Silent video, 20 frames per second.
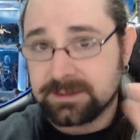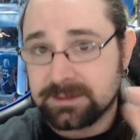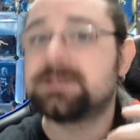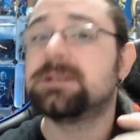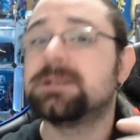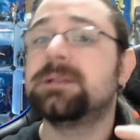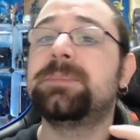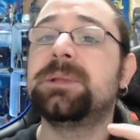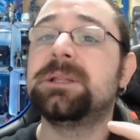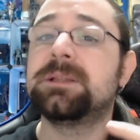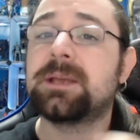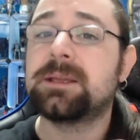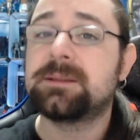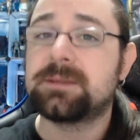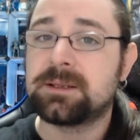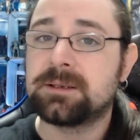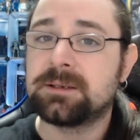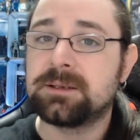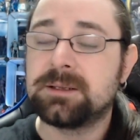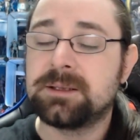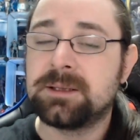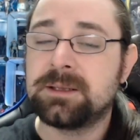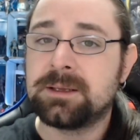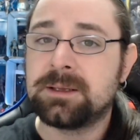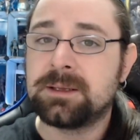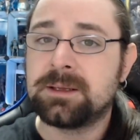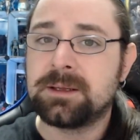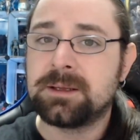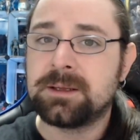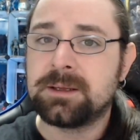the sleeping Titan
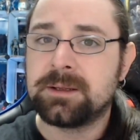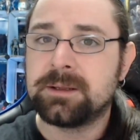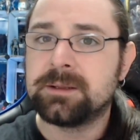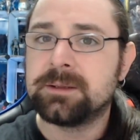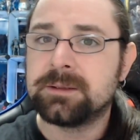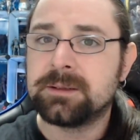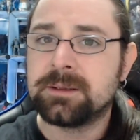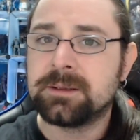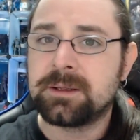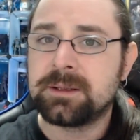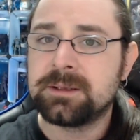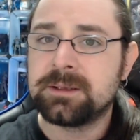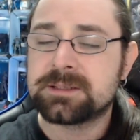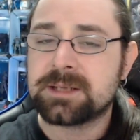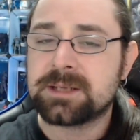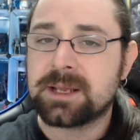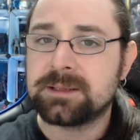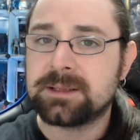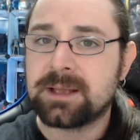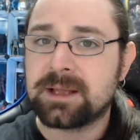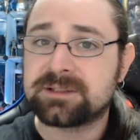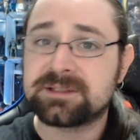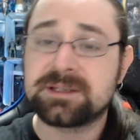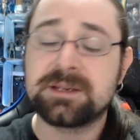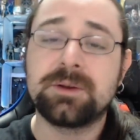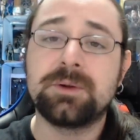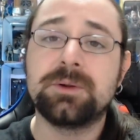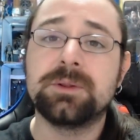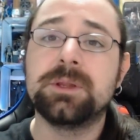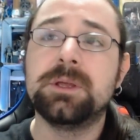inside
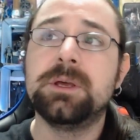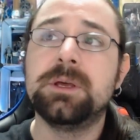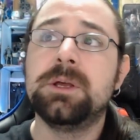Azeroth.